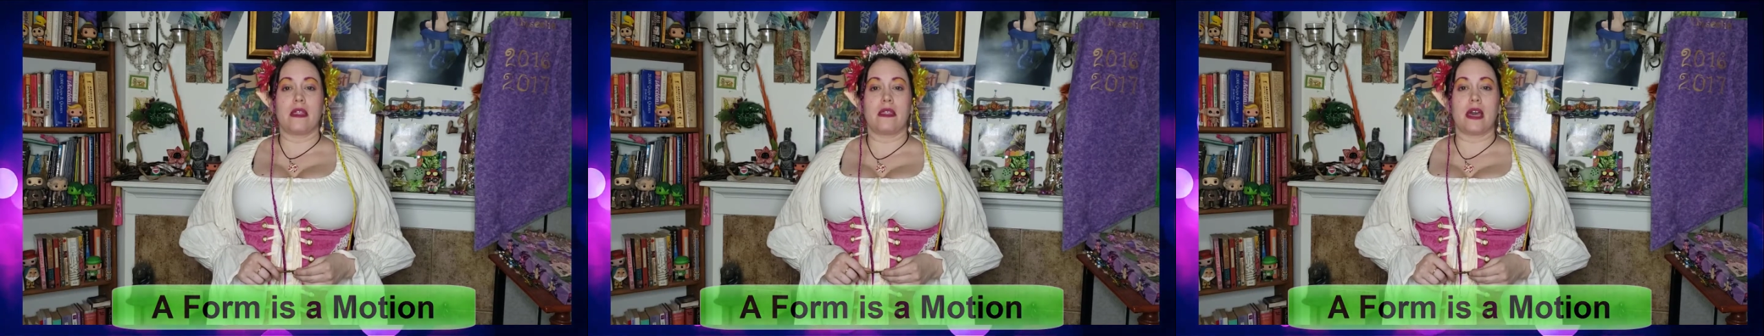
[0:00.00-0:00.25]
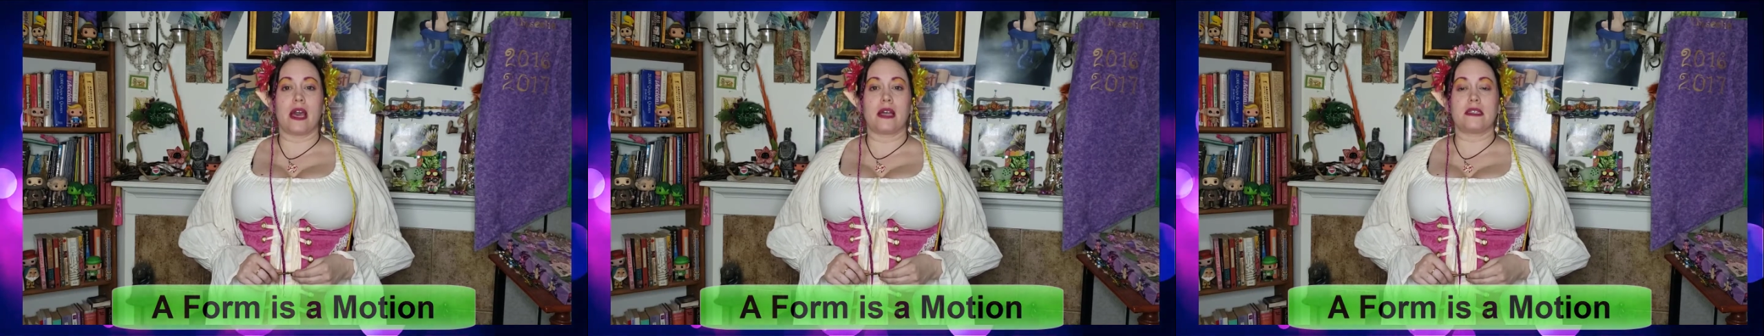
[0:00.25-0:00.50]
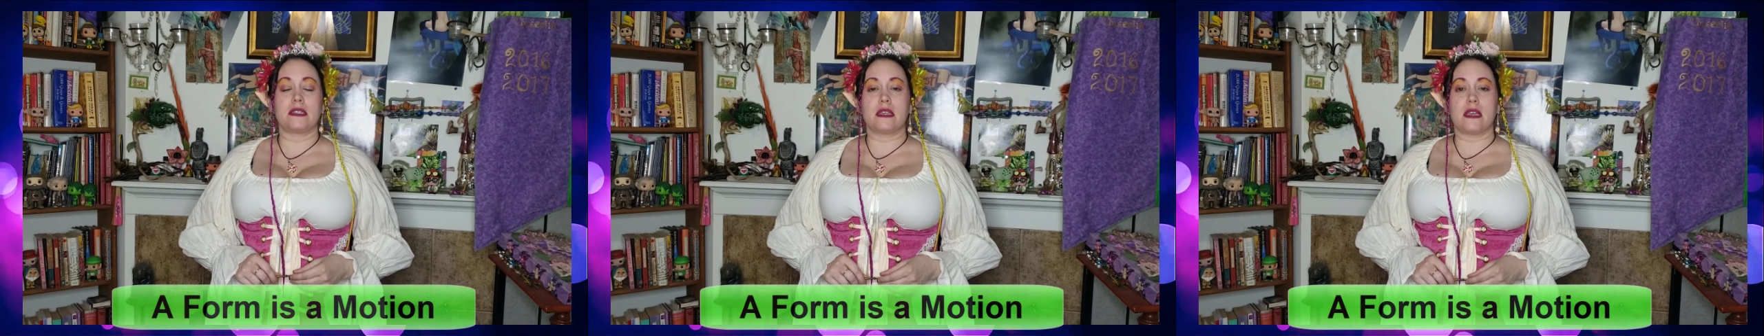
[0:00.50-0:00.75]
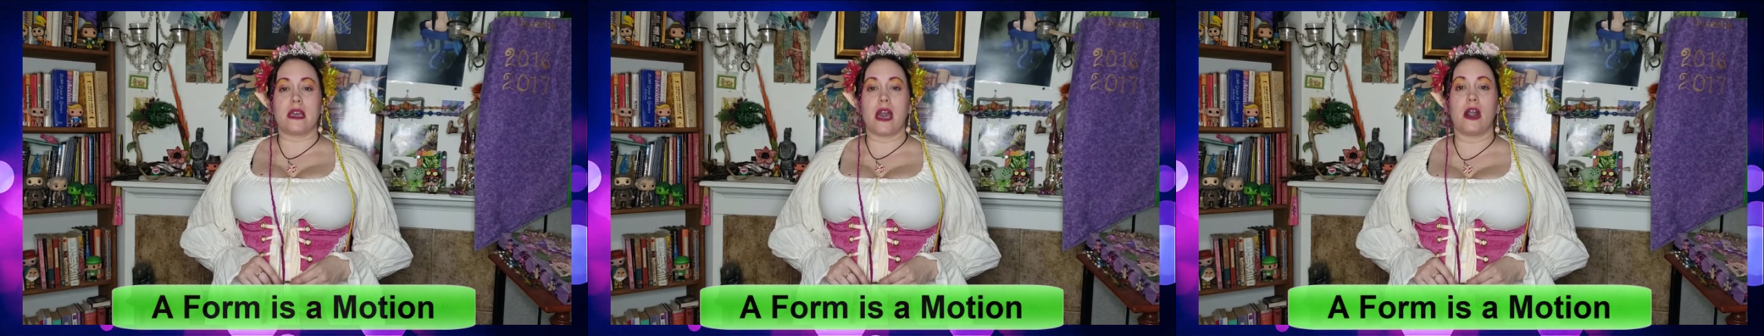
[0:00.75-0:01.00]
that
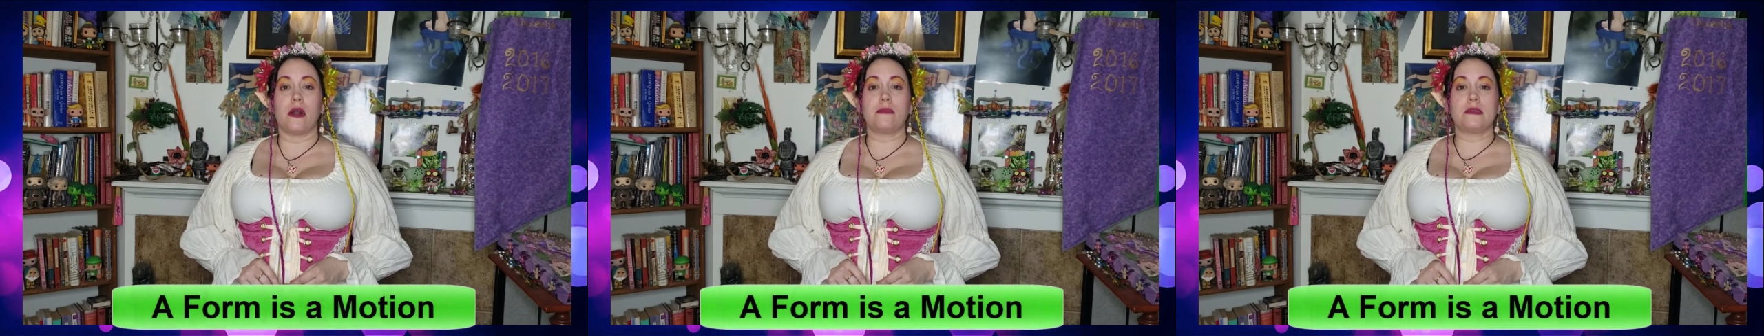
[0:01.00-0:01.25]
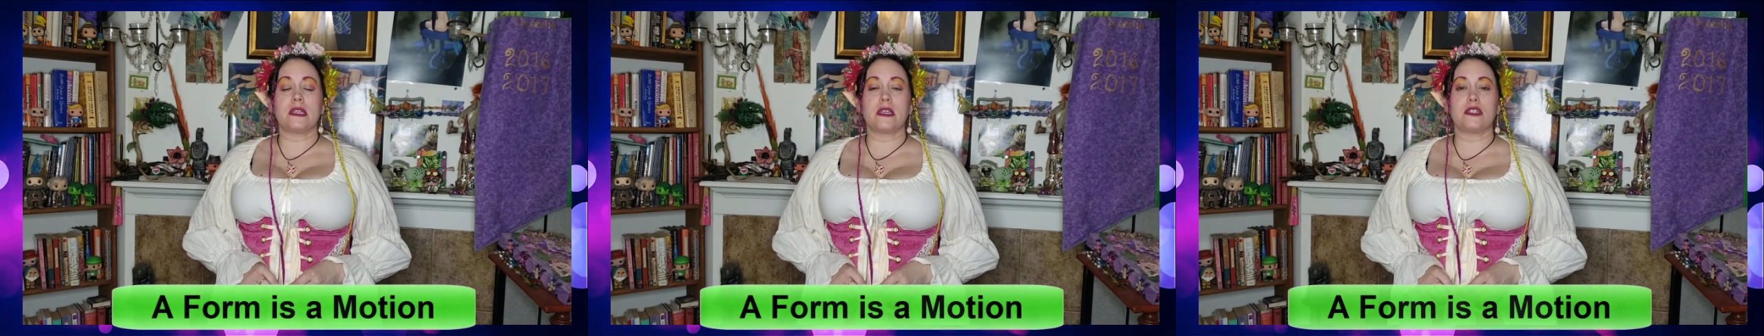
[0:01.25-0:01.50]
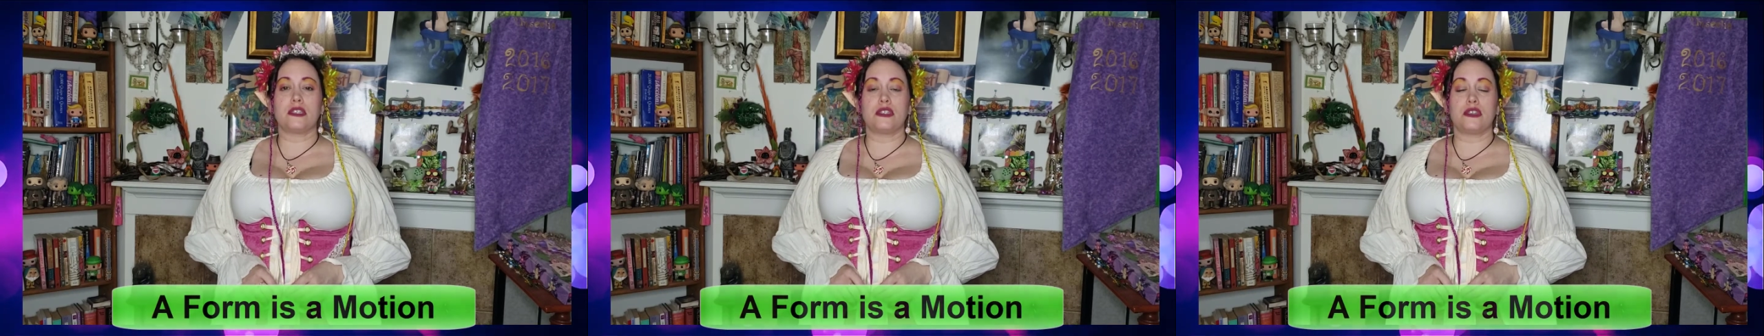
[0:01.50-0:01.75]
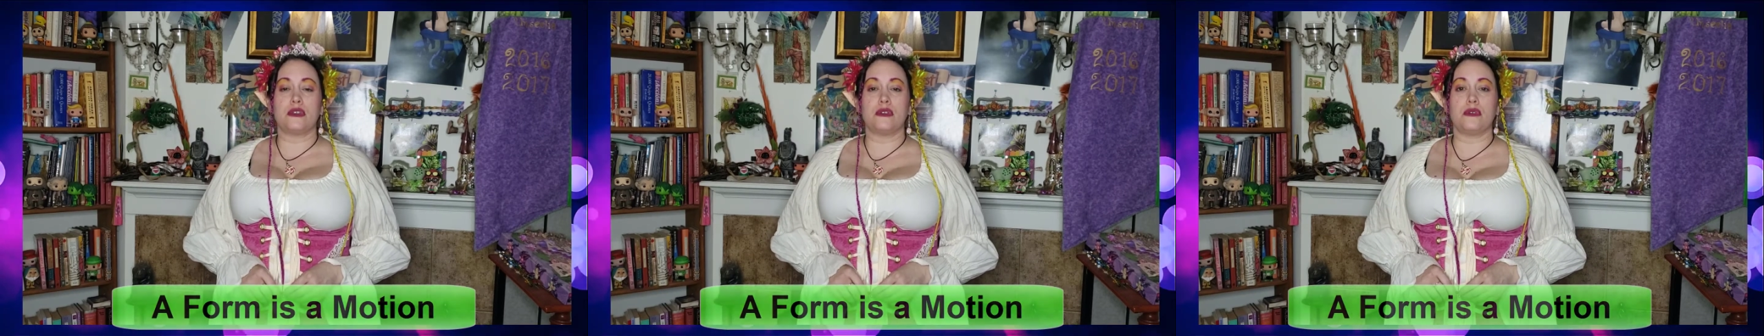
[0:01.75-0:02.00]
helps us
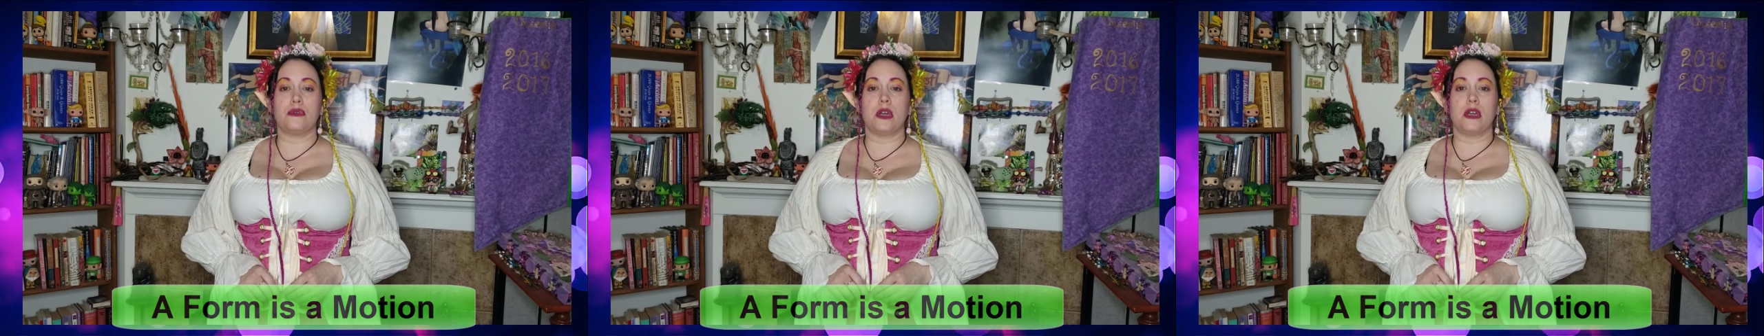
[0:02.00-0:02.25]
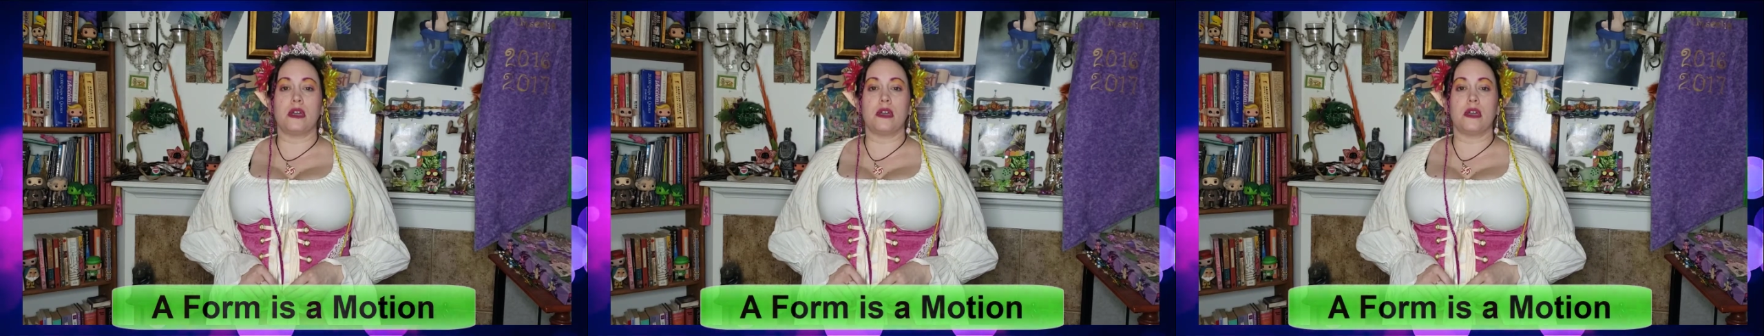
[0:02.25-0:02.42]
to